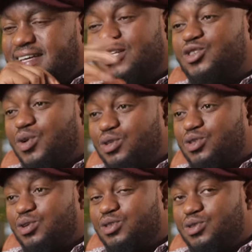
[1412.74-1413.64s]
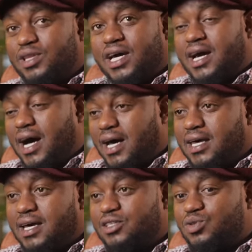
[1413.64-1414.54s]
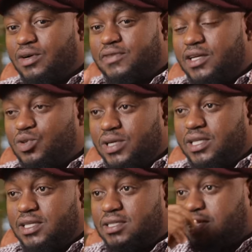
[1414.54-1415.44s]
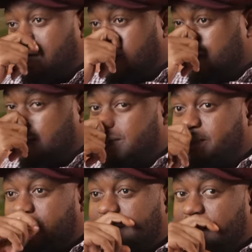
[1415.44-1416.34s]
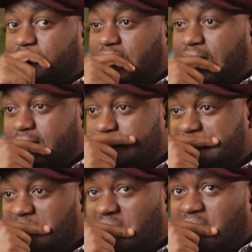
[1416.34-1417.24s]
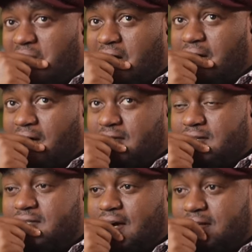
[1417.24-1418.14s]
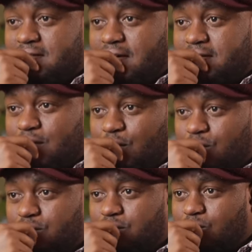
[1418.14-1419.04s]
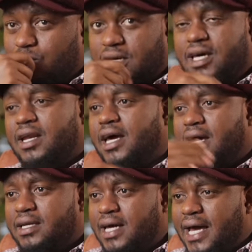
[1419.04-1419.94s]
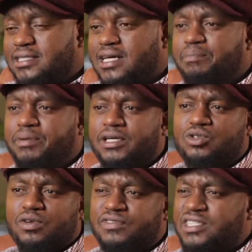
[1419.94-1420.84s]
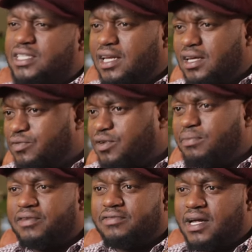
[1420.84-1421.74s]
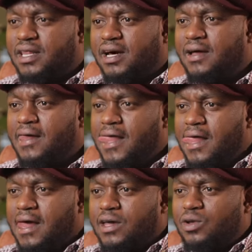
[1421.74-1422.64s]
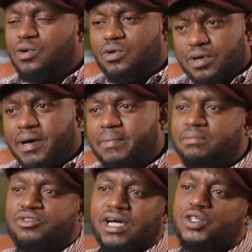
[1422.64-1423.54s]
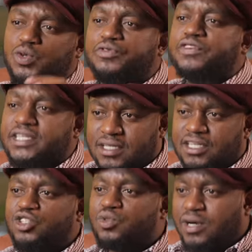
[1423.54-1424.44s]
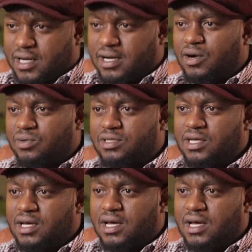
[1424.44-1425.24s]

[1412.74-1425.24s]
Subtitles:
Yeah, so the gang here, so after doing this thing, I think my dad realized this guy is getting lost. Because again, I had escapades of stealing from my father. You know, remember, I'm trying to fit in into a crowd.